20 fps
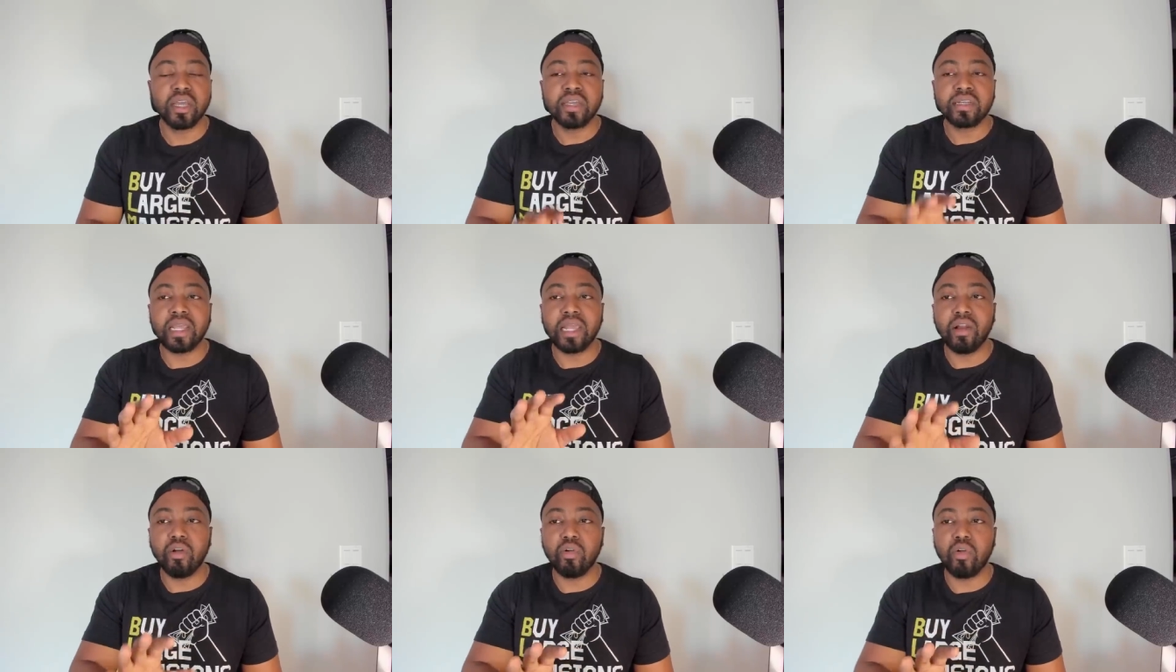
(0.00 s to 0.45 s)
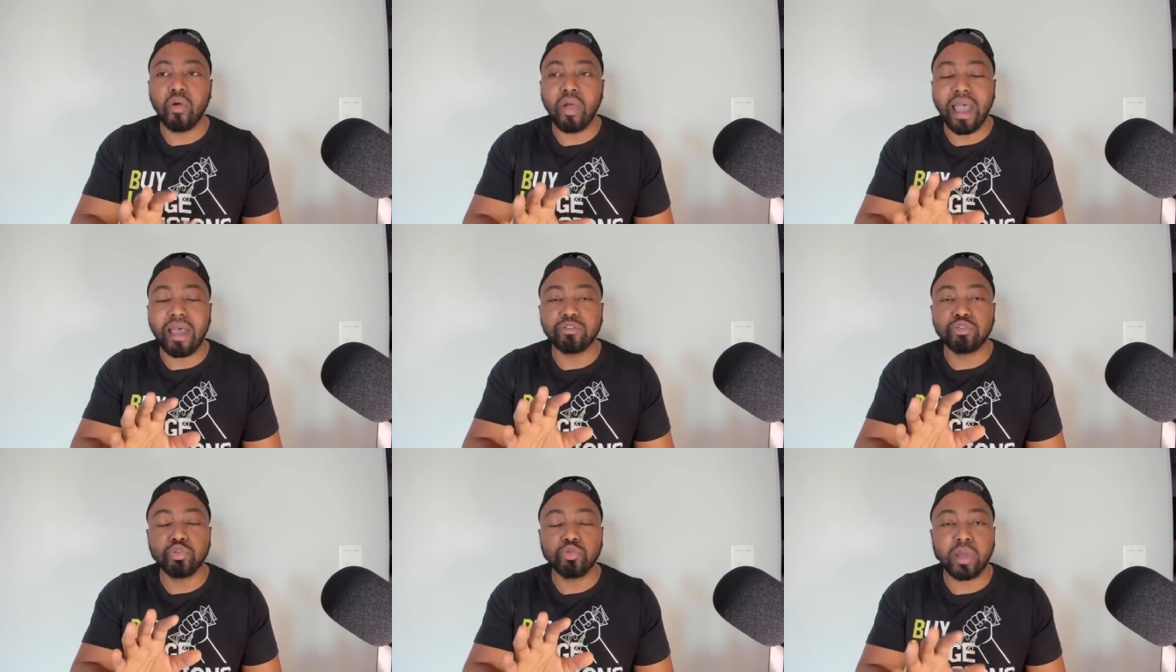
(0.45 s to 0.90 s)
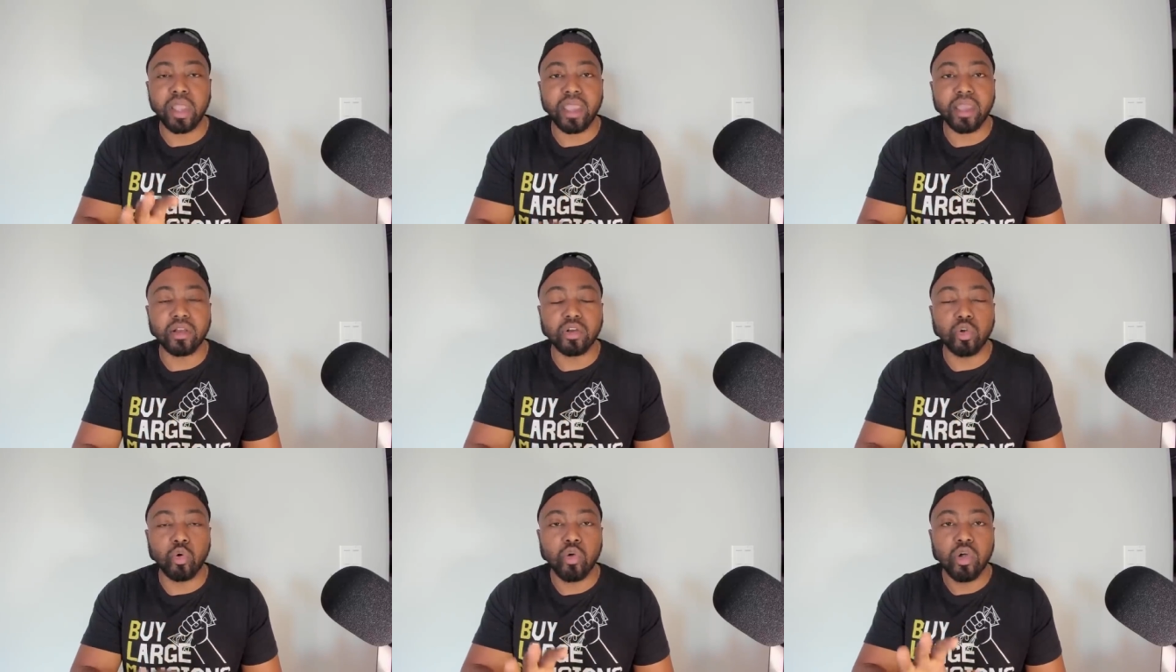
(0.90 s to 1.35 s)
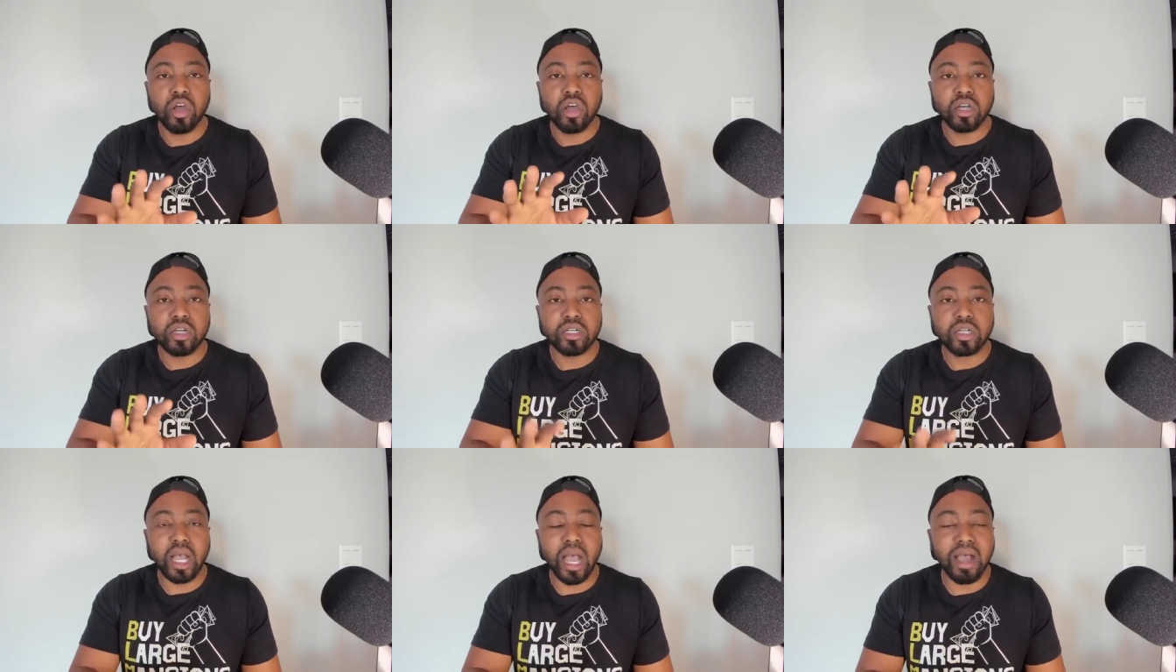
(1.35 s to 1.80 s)
They don't know how to handle
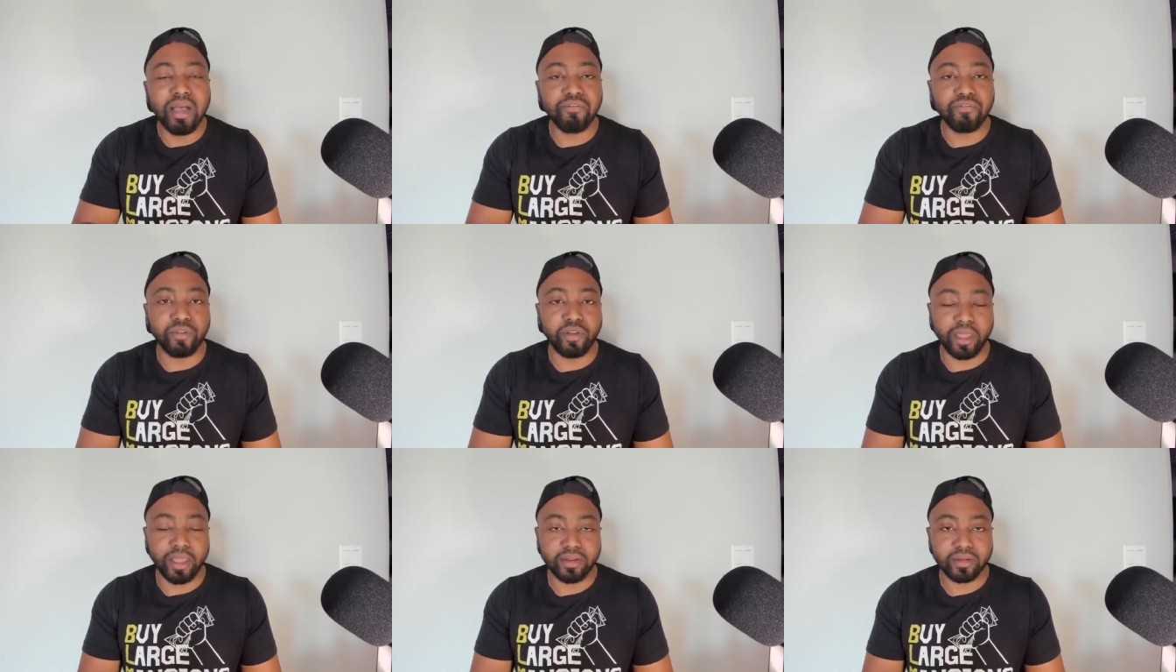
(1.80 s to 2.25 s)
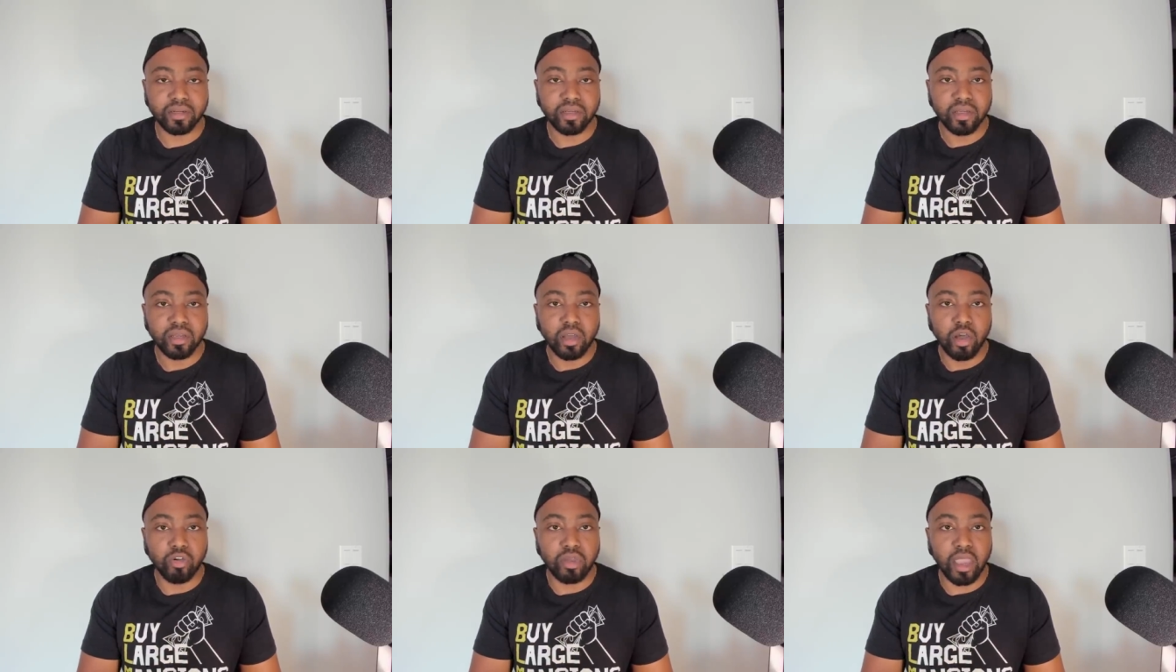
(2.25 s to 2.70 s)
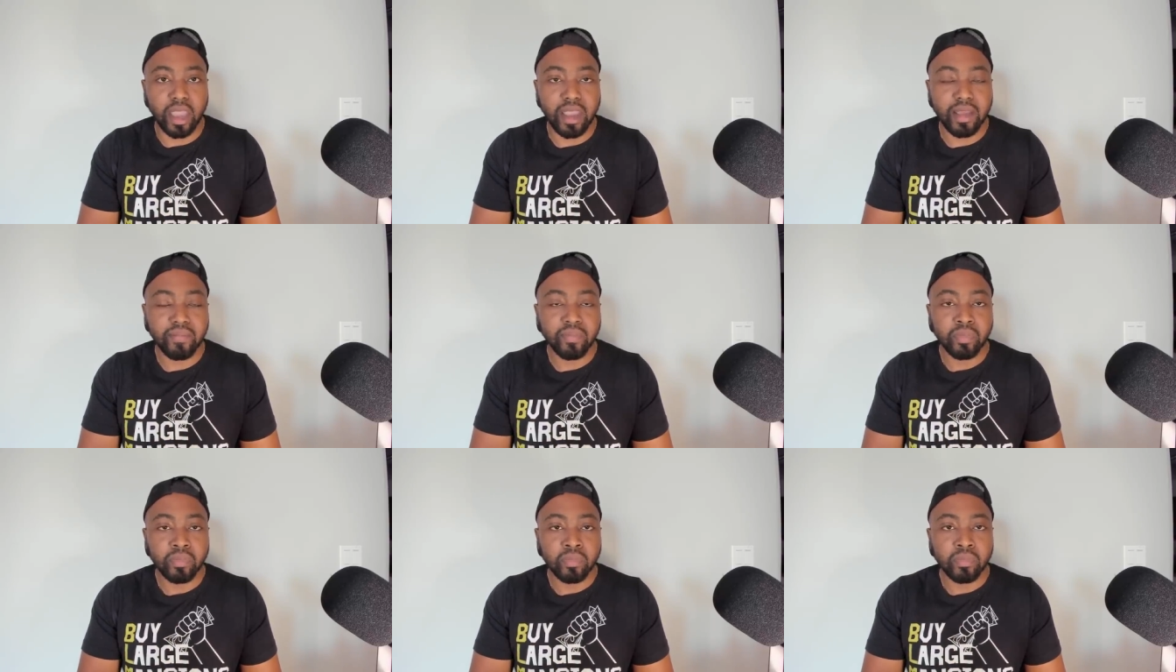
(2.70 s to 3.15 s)
conflict, okay?